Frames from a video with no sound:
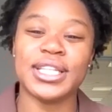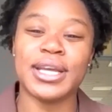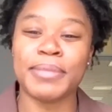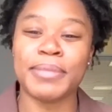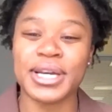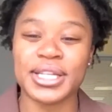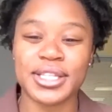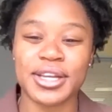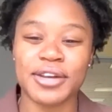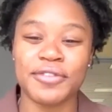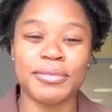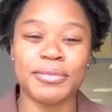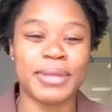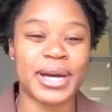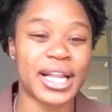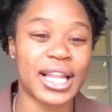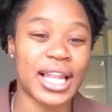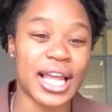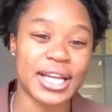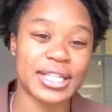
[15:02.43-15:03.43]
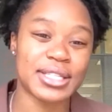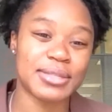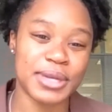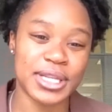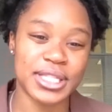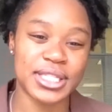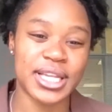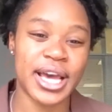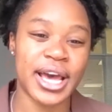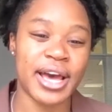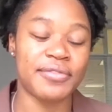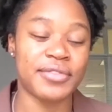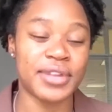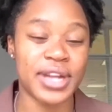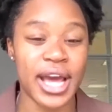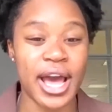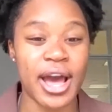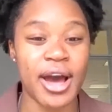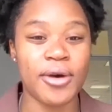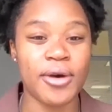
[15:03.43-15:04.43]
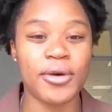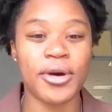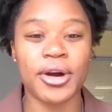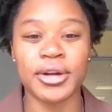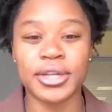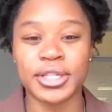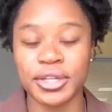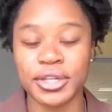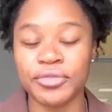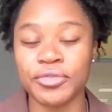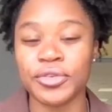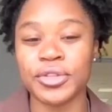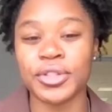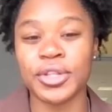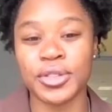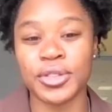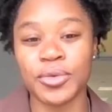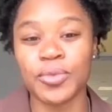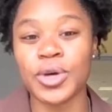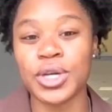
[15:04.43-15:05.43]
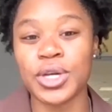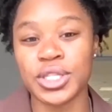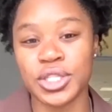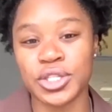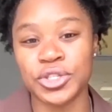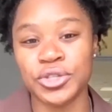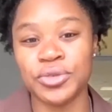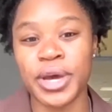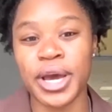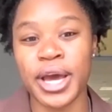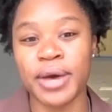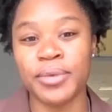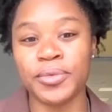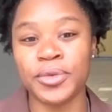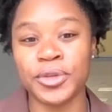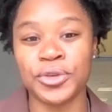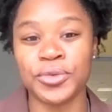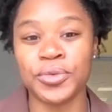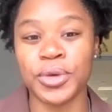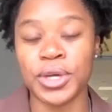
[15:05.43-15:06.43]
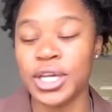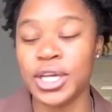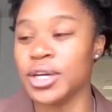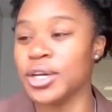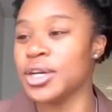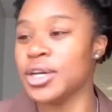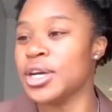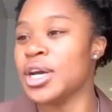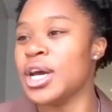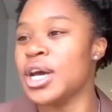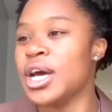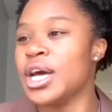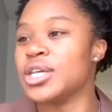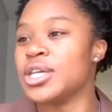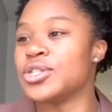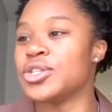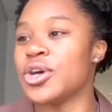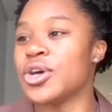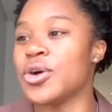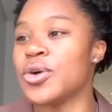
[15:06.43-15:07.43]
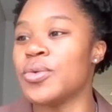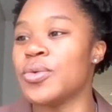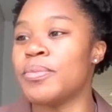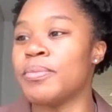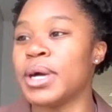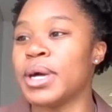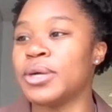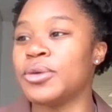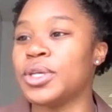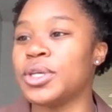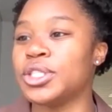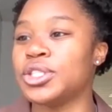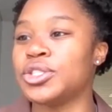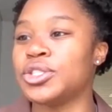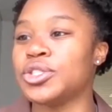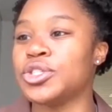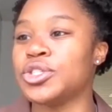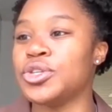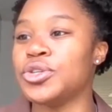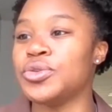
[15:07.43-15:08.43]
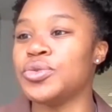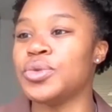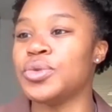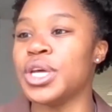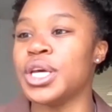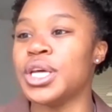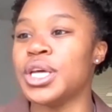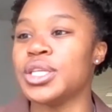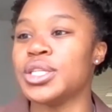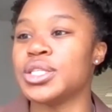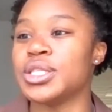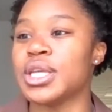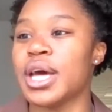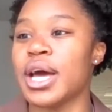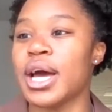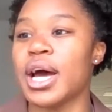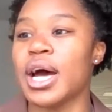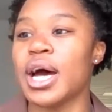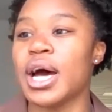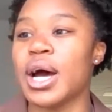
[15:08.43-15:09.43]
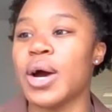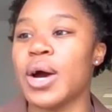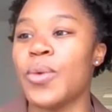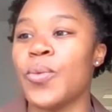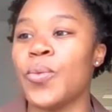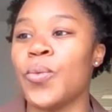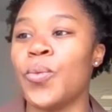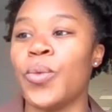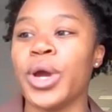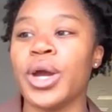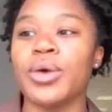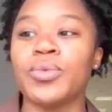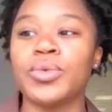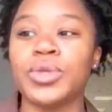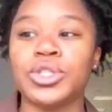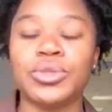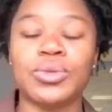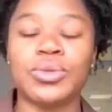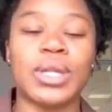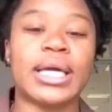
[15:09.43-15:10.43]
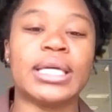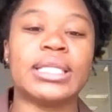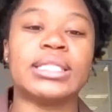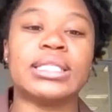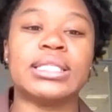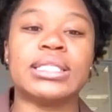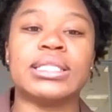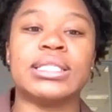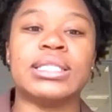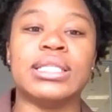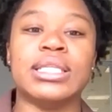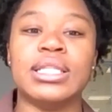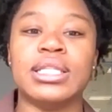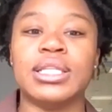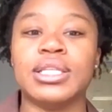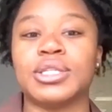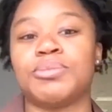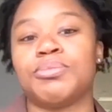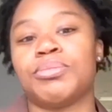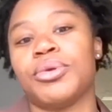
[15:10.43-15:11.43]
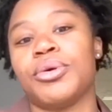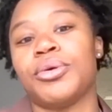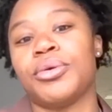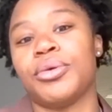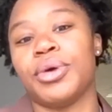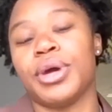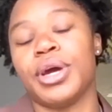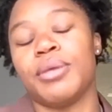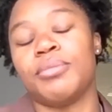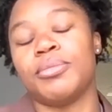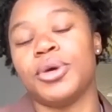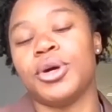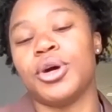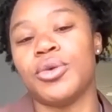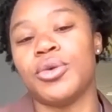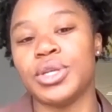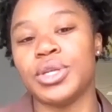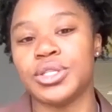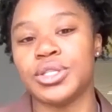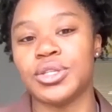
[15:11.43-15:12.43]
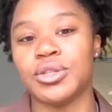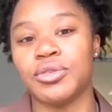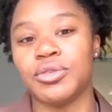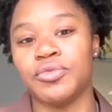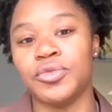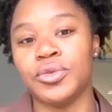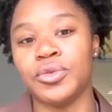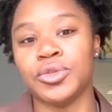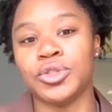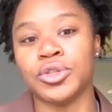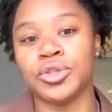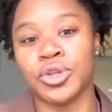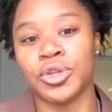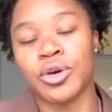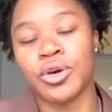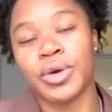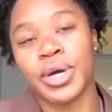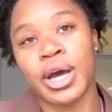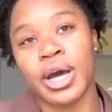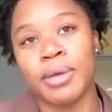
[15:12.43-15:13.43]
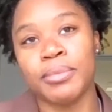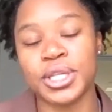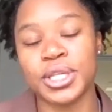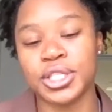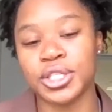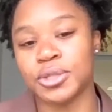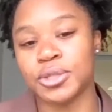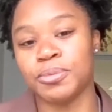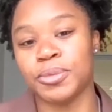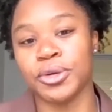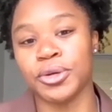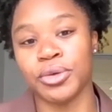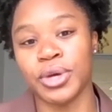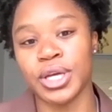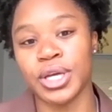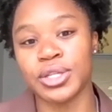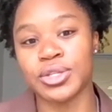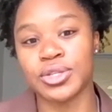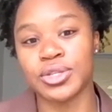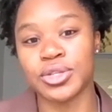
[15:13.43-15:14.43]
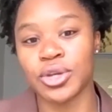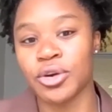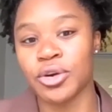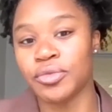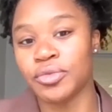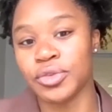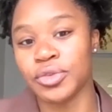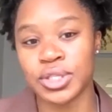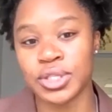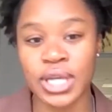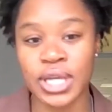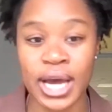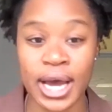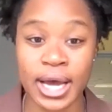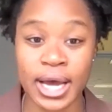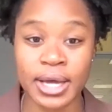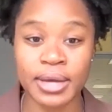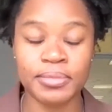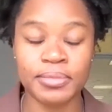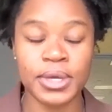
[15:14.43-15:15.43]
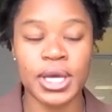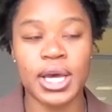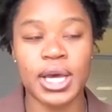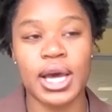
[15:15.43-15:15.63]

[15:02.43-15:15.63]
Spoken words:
that myself and my classmates have now are different than the ones that you had when you were here. So my question to you is, where would you like to see this program go into the future? Knowing how much it's progressed over time,